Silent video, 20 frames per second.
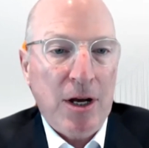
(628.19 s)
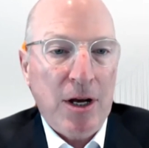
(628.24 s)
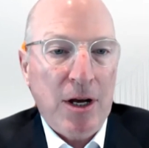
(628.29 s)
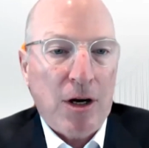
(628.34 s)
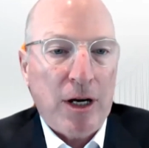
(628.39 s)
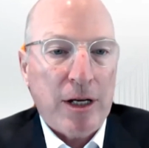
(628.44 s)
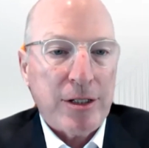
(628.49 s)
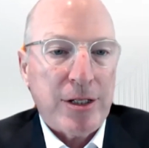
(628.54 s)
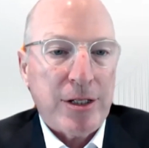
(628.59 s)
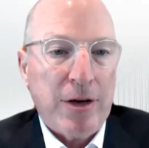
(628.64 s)

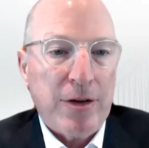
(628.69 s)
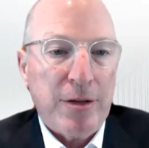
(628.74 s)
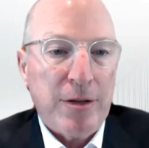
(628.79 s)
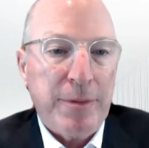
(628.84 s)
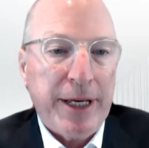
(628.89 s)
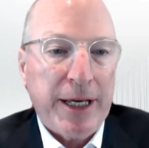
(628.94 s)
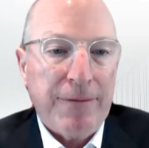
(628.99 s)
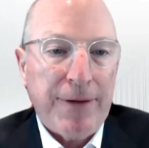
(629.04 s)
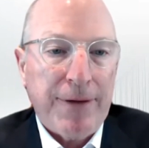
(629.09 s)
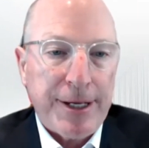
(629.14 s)
Also, the
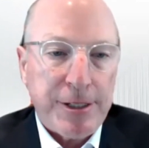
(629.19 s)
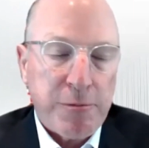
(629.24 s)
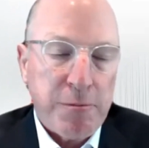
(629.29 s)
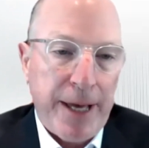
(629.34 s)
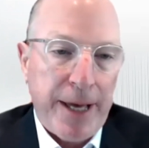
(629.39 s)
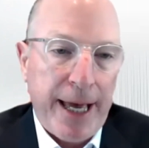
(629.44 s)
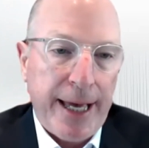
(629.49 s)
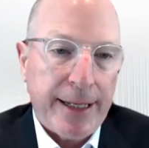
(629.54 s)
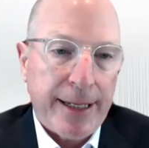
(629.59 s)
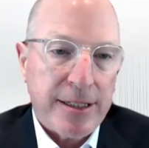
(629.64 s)
big investment
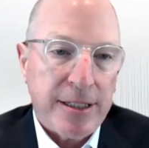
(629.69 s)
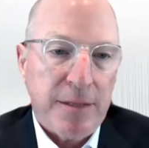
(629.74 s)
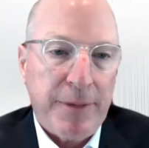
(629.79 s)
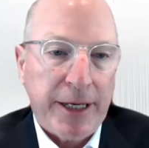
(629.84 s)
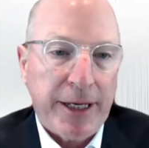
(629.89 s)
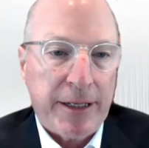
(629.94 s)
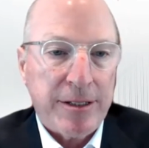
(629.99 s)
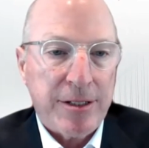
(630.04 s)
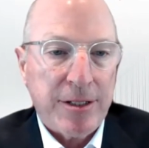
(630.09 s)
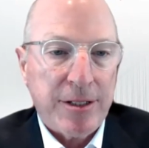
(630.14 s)
banks, the
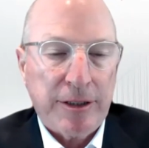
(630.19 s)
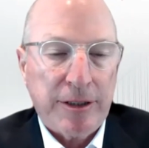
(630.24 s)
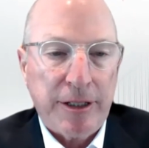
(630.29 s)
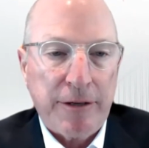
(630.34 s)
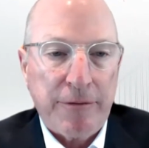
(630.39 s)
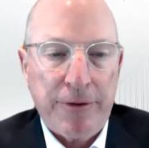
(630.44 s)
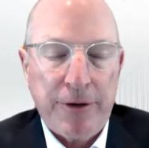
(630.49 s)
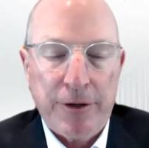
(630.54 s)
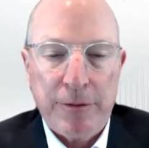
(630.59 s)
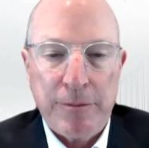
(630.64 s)
big consulting
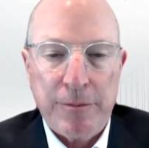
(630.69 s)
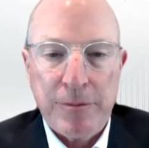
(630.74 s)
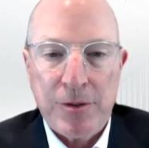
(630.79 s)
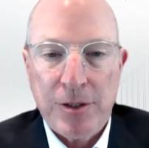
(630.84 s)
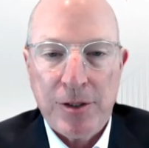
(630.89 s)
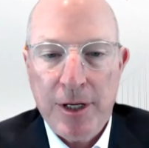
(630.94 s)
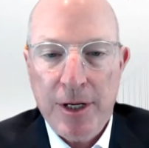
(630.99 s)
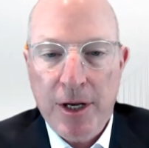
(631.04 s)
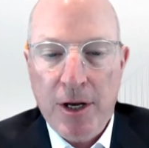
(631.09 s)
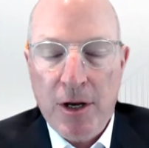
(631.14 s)

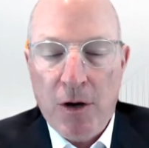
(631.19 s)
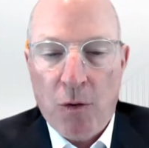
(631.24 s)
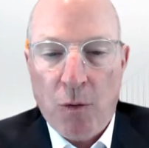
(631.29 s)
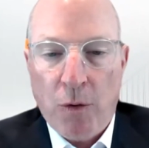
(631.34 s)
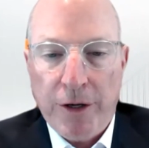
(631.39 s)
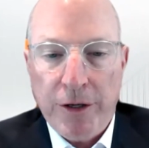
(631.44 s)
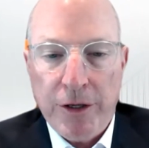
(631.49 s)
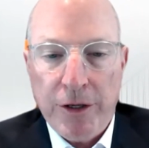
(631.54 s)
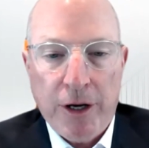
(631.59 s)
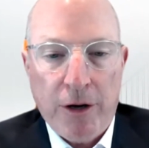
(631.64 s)
firms, where
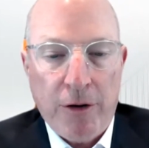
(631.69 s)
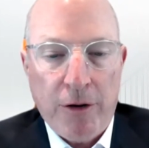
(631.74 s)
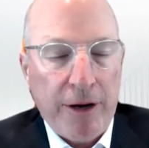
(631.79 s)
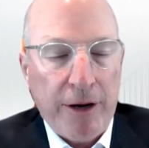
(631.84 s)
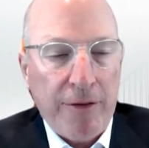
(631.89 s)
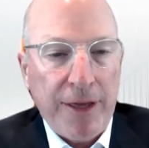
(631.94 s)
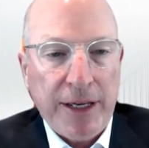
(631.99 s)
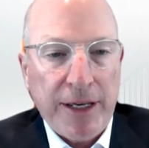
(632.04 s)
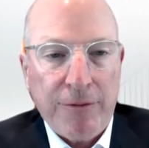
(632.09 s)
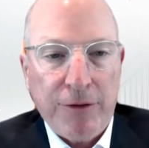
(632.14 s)
you go there,
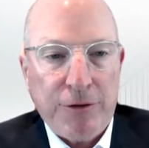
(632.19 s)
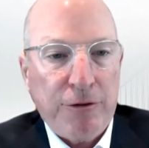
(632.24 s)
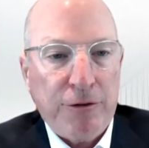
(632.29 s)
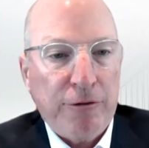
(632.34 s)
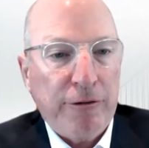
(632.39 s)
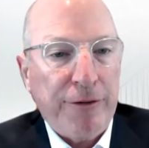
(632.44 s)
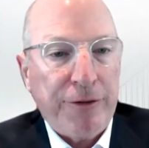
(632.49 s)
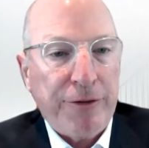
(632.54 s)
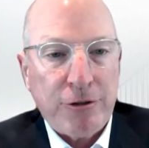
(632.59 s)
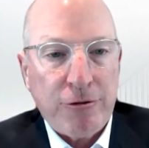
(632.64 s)
they give you
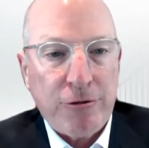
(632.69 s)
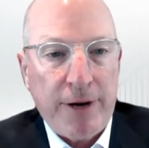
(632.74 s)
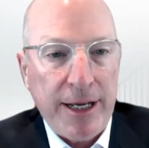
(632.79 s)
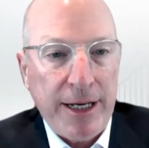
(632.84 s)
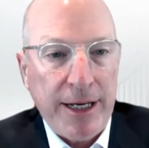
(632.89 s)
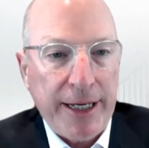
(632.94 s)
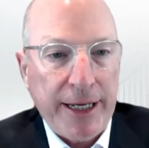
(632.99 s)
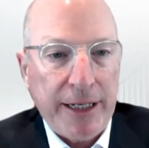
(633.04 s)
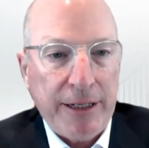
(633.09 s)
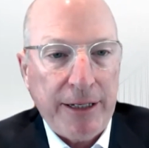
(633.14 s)
terrific
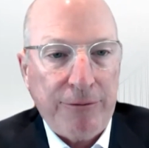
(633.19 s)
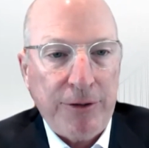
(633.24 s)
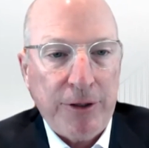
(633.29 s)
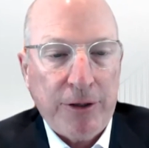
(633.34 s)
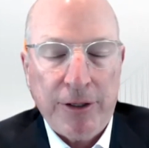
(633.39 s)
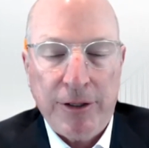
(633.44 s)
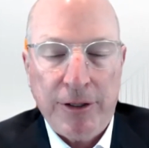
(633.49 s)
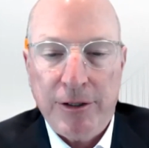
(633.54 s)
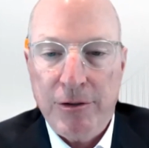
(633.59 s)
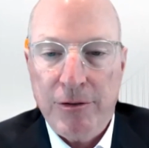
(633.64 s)
training. And if you
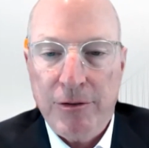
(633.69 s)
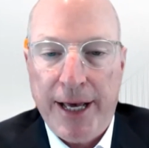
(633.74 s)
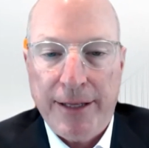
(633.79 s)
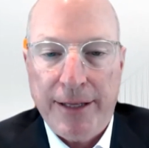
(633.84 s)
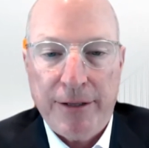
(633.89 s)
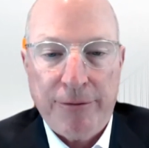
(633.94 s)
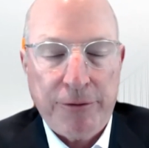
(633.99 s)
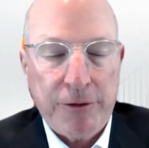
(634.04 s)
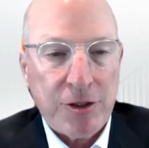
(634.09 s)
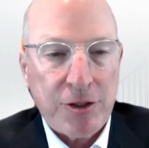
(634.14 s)
can do that in
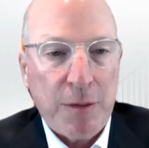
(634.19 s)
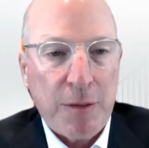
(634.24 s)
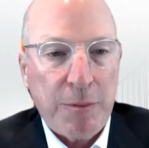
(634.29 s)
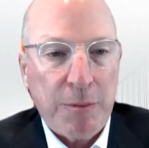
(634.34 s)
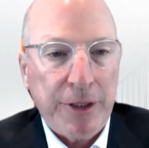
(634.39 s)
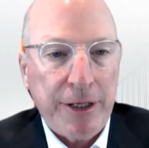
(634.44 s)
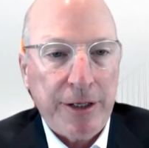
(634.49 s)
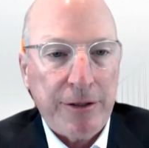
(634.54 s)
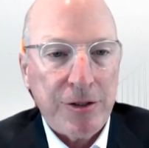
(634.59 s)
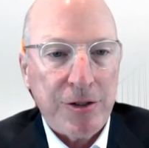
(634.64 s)
the first couple of
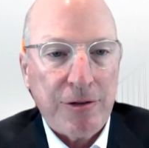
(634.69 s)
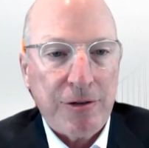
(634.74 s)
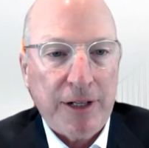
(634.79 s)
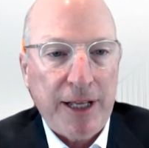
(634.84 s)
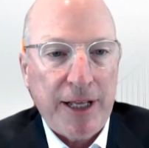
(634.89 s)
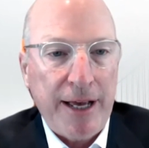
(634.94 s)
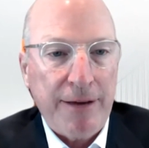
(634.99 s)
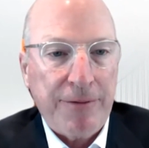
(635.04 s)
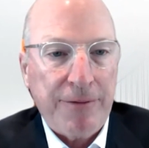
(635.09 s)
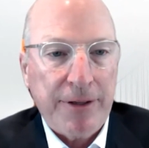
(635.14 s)
years of your
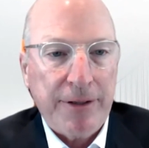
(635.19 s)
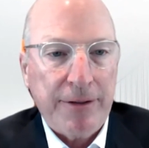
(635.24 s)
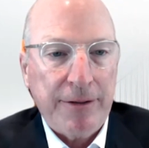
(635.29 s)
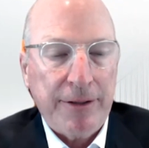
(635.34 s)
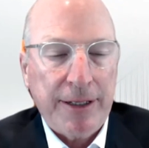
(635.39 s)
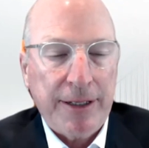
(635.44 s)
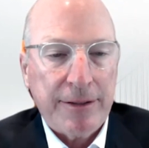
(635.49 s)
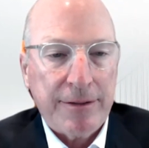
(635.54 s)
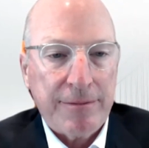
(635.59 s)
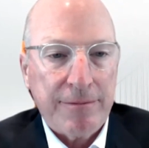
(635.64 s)
life, it
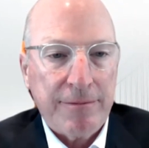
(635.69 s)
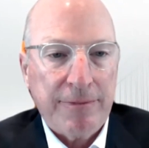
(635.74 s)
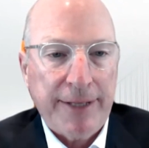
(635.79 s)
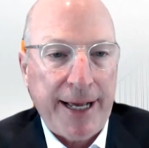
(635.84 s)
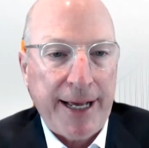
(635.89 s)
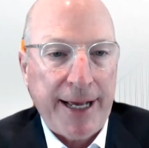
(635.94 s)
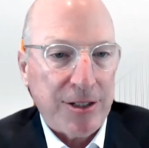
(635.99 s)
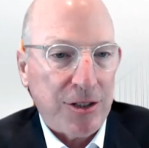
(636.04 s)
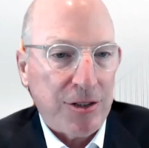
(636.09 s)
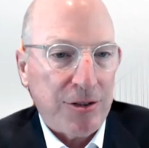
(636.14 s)

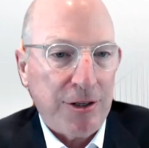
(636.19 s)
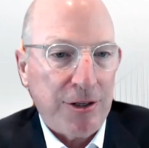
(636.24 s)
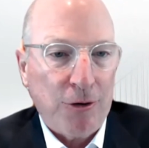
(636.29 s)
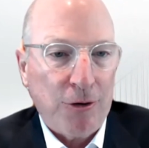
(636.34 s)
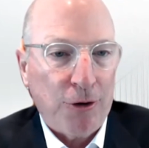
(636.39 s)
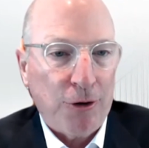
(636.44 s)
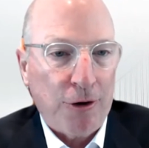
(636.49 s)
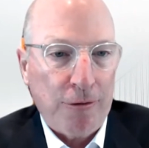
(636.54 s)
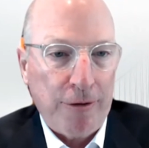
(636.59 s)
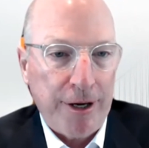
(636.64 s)
lasts your
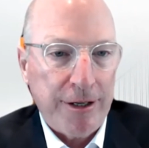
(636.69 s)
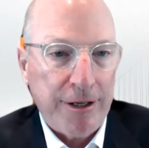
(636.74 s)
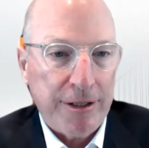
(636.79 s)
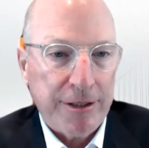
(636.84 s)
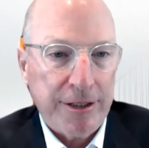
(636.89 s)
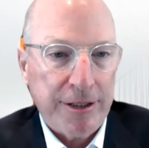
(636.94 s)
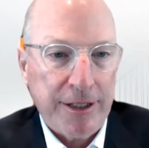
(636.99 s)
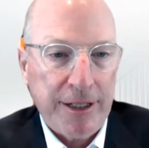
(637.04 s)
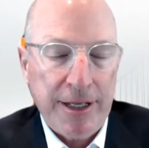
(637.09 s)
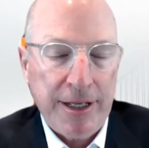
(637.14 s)
whole career.